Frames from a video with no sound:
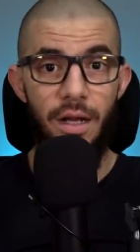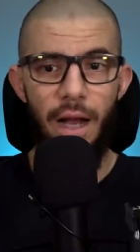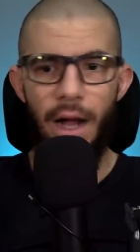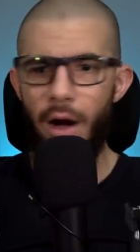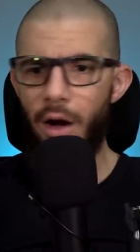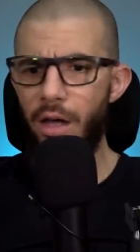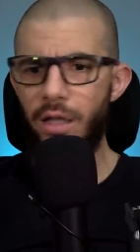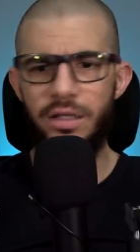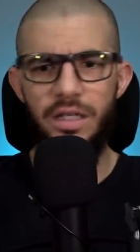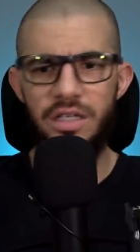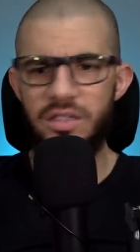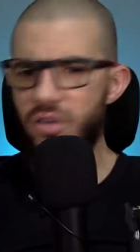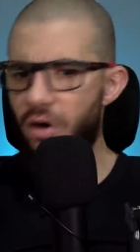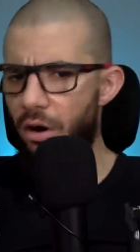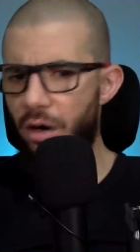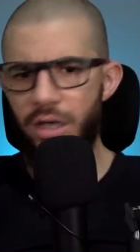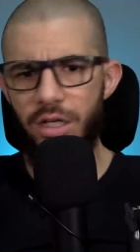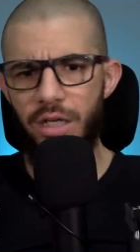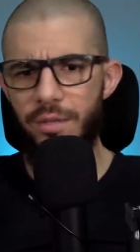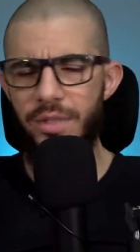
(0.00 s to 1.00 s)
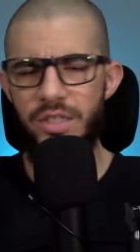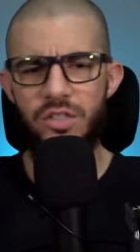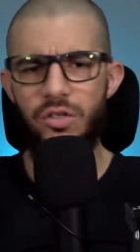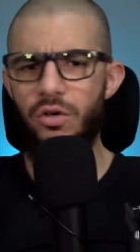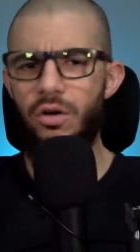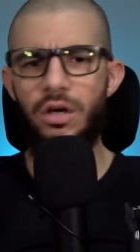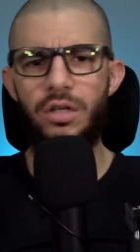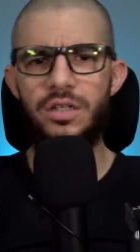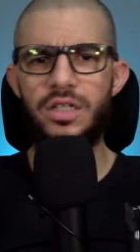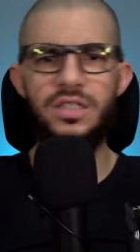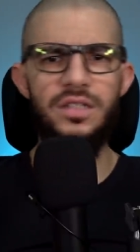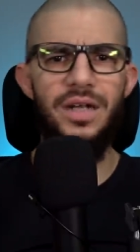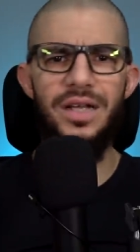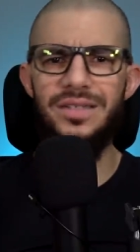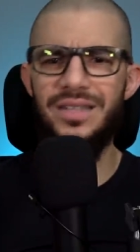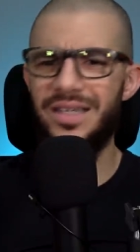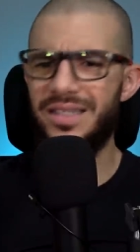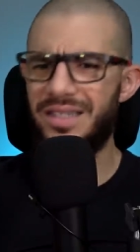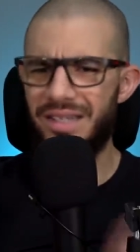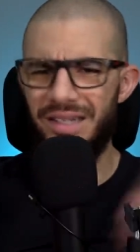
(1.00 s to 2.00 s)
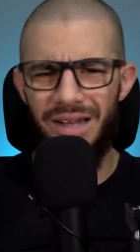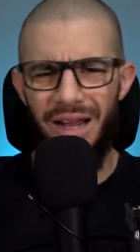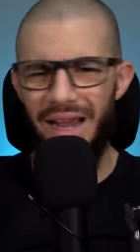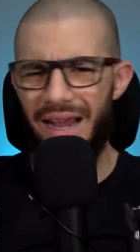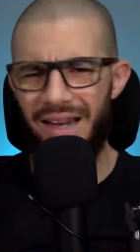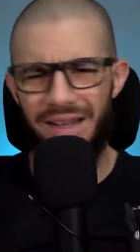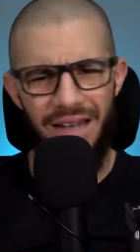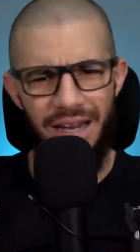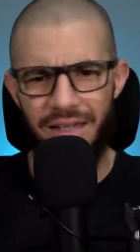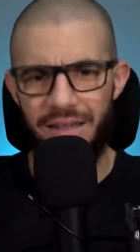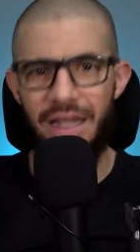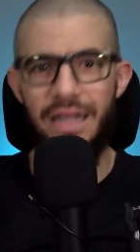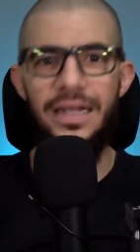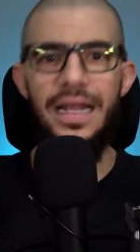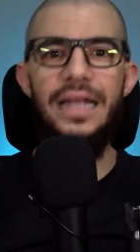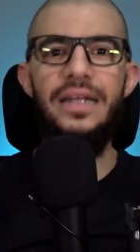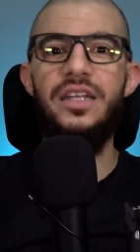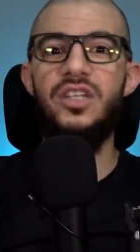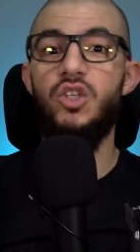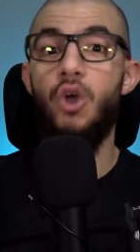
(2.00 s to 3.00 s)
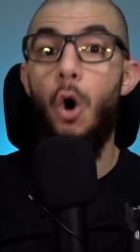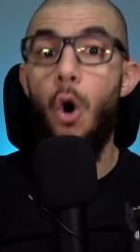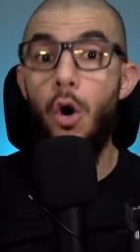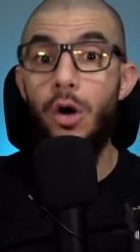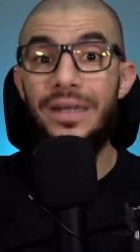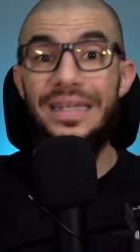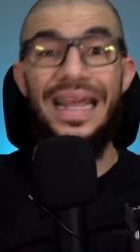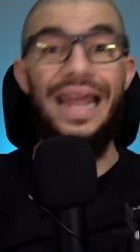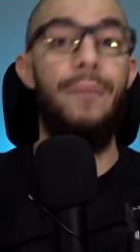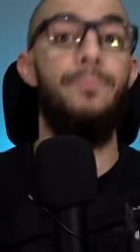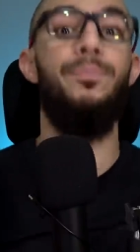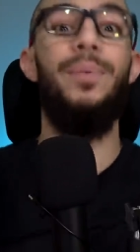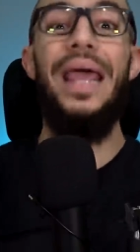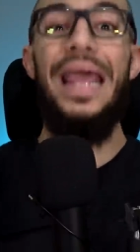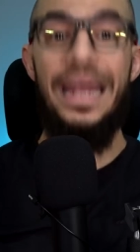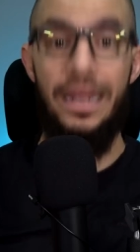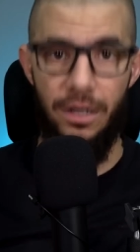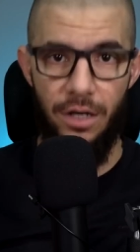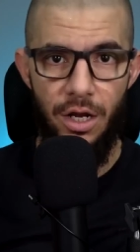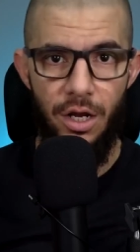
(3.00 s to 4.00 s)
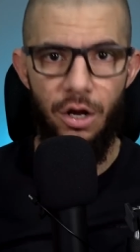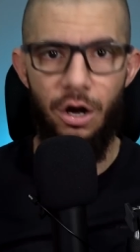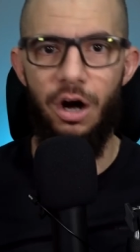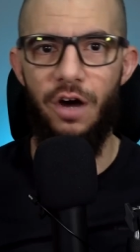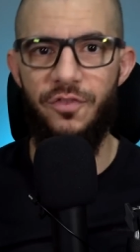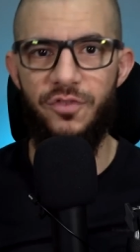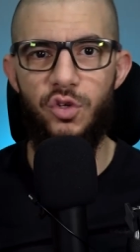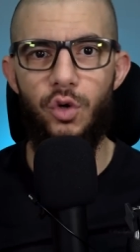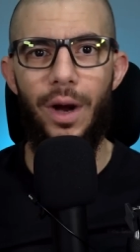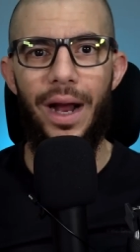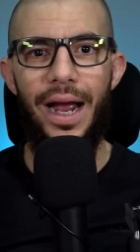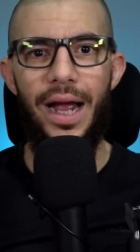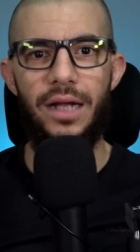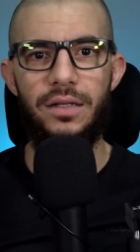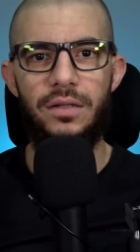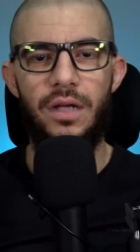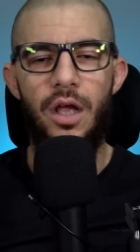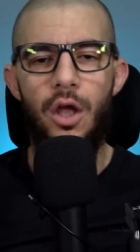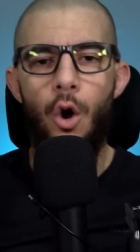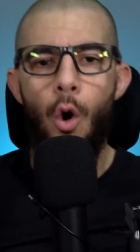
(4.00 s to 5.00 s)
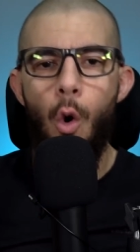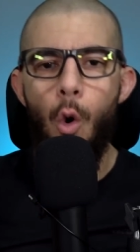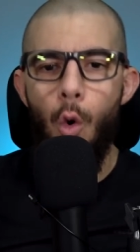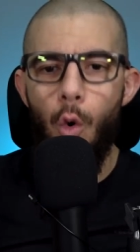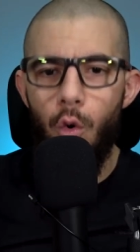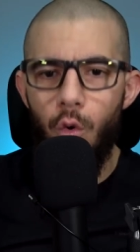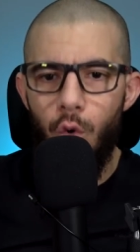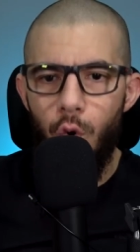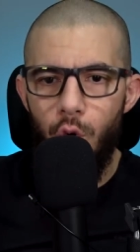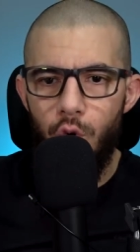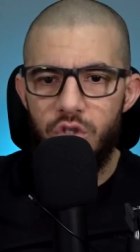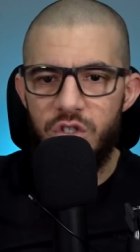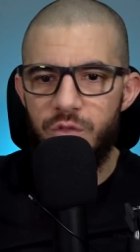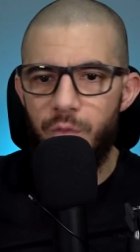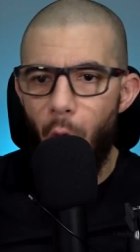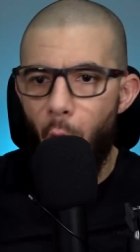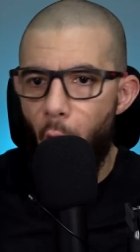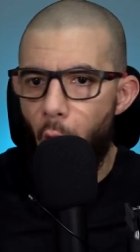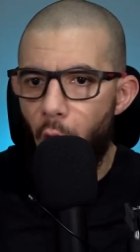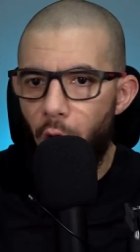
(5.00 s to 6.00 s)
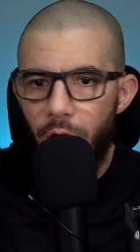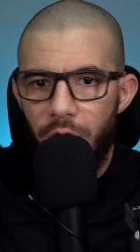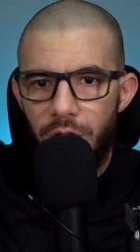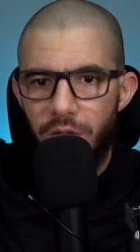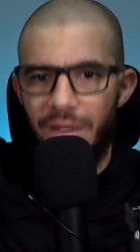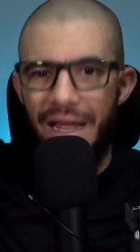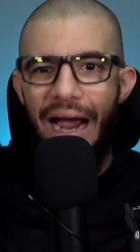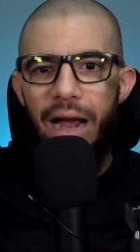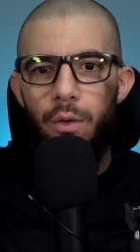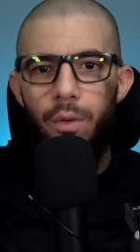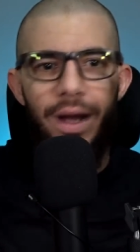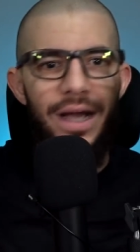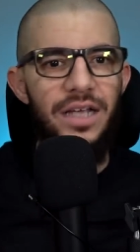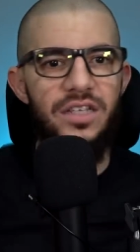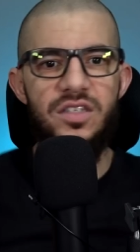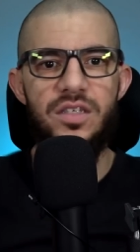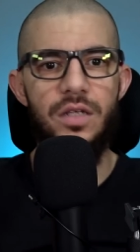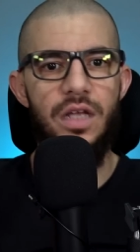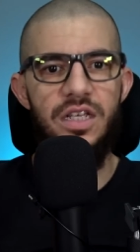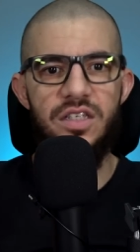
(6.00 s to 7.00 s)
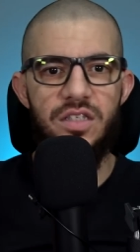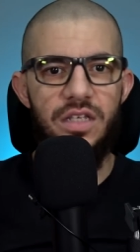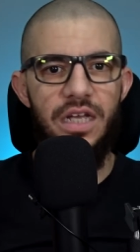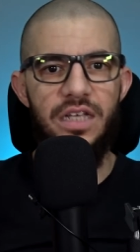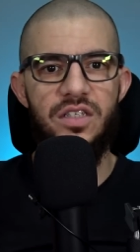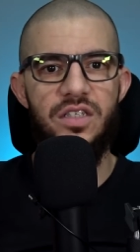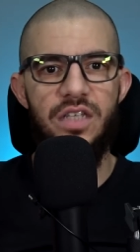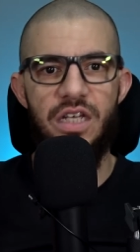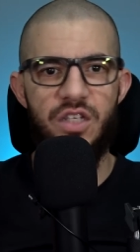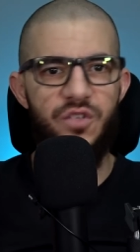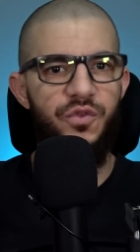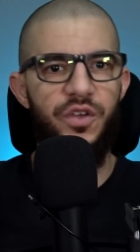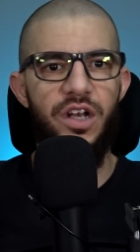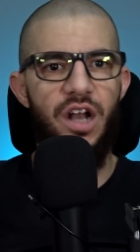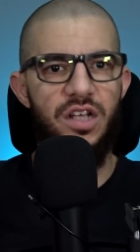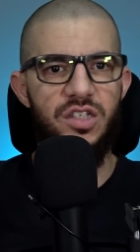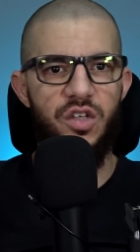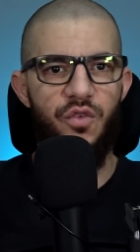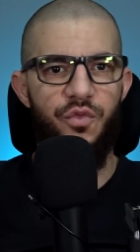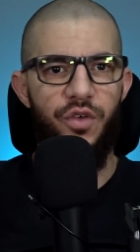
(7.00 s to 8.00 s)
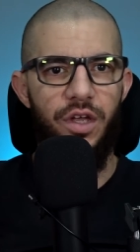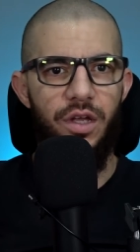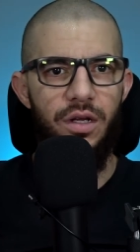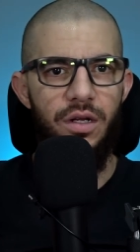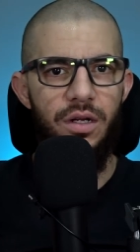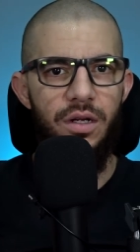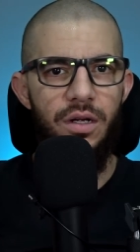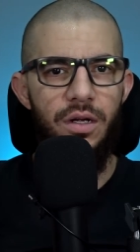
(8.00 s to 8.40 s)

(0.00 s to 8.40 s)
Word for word: all these arguments and all this nonsense, and then, then, then this whole campaign of du'at who, whose whole da'wah is, is, is, is philosophy.